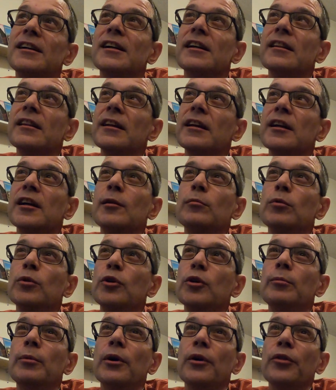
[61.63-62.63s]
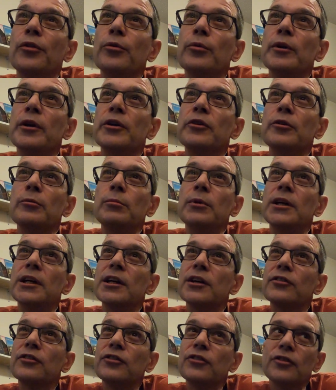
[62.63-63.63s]
I think I blew about
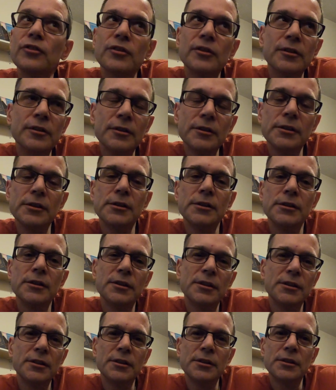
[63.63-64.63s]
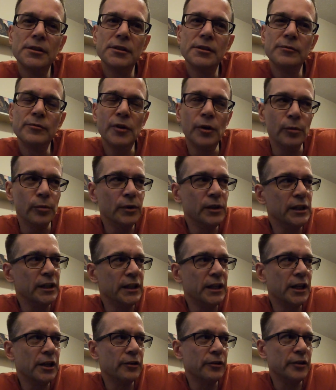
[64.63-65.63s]
$300. Not
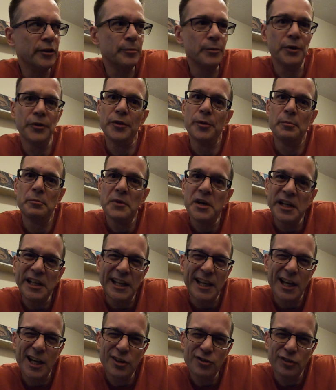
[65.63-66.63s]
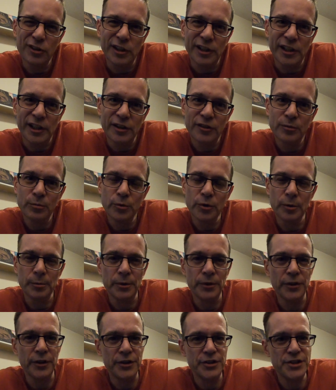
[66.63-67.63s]
really caring about the money, actually. It's more
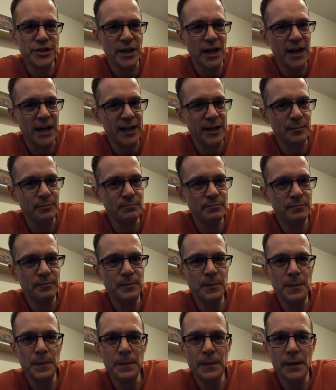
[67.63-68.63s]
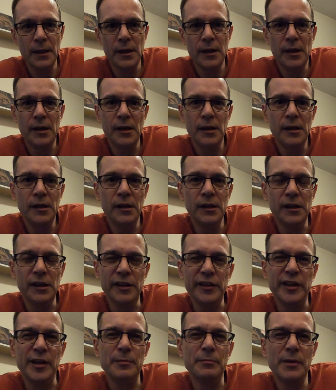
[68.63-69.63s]
about the time.
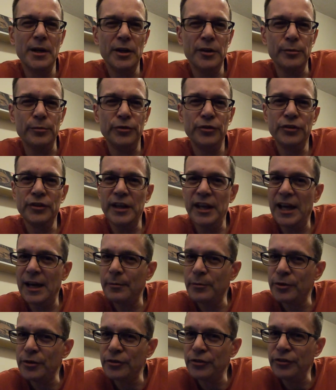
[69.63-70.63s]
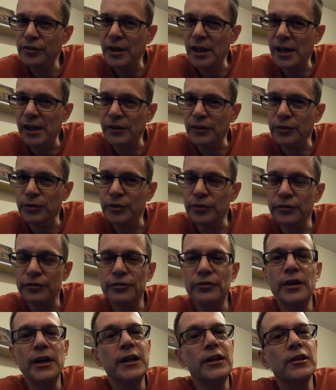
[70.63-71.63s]
And the amount of scammers that you can
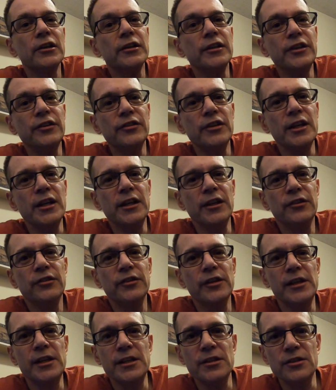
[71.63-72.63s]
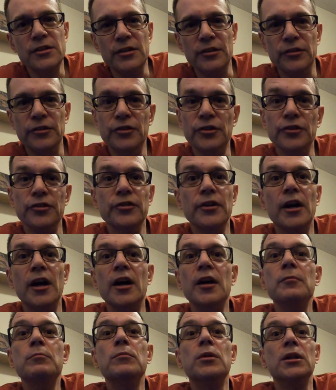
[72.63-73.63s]
find on these dating sites is just
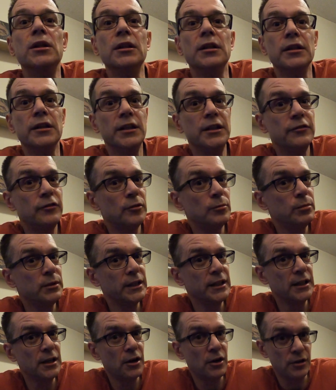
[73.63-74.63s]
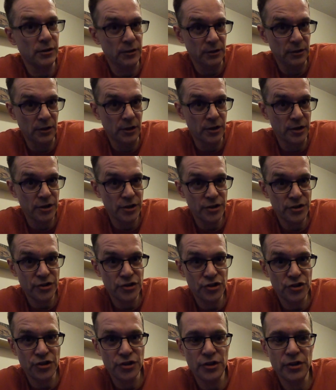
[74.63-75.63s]
unbelievably
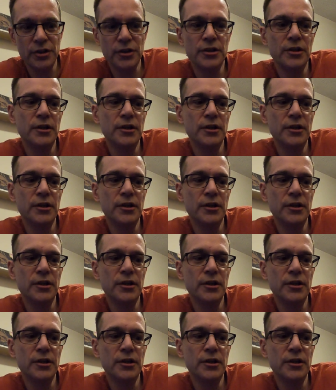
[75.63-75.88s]
large.